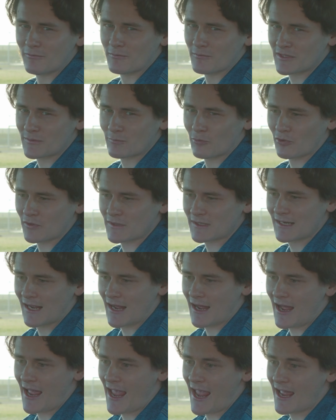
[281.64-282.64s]
from a sports
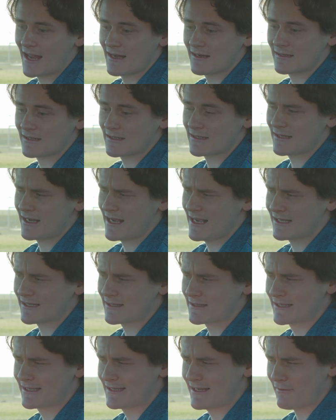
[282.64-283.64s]
car, and
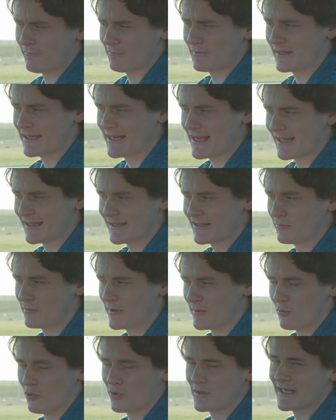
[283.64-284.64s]
it's definitely a little
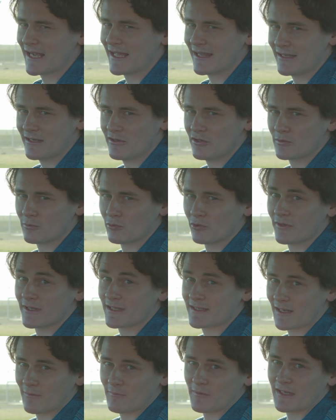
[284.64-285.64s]
bit more daily usable
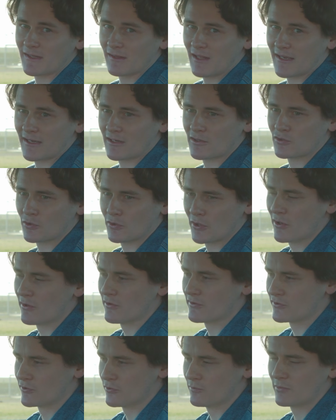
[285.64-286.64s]
than something like a
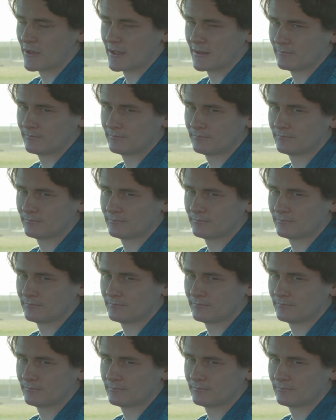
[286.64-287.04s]
Toyota Supra.